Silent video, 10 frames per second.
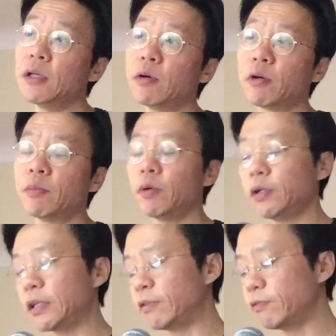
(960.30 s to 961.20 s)
or more
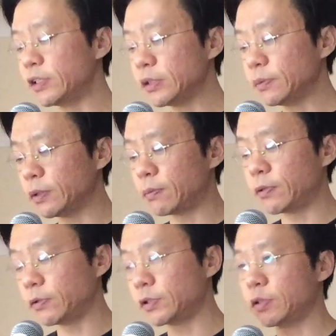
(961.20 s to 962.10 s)
invisible
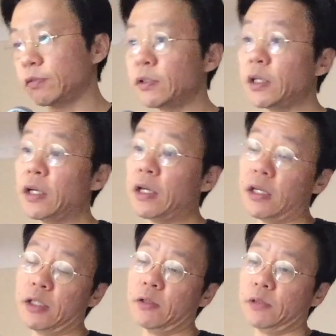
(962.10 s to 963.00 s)
approach of,
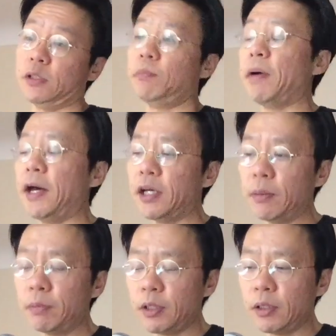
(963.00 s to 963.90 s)
just buying
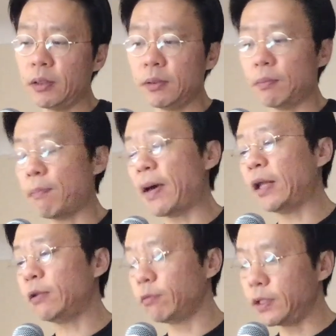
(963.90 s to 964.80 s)
up the
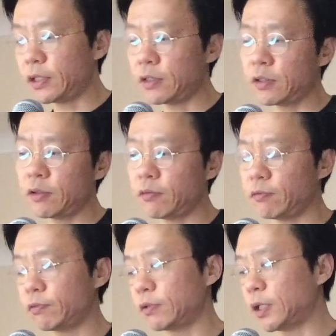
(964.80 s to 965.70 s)
bandwidth
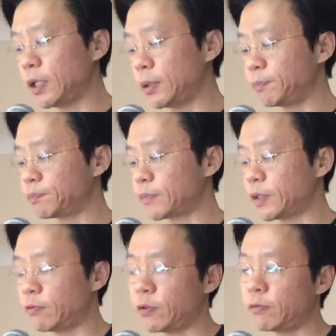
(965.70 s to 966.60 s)
of
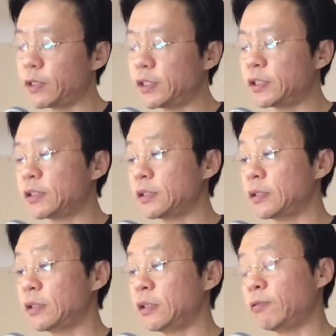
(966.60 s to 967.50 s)
different ways,
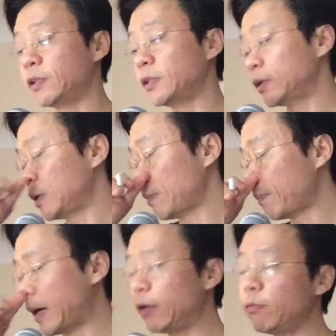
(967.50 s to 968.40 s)
different
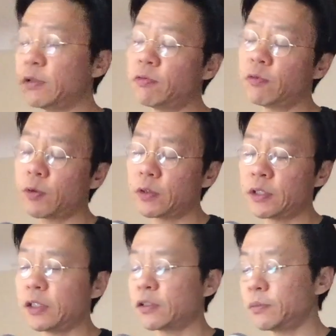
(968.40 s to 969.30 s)
bandwidth for
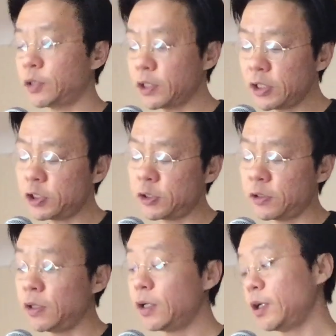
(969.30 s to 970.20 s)
telecommunication,
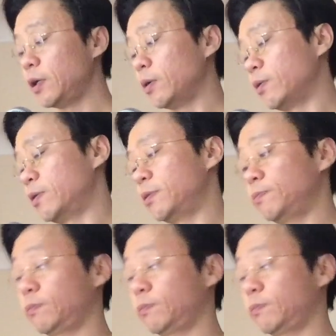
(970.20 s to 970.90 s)
or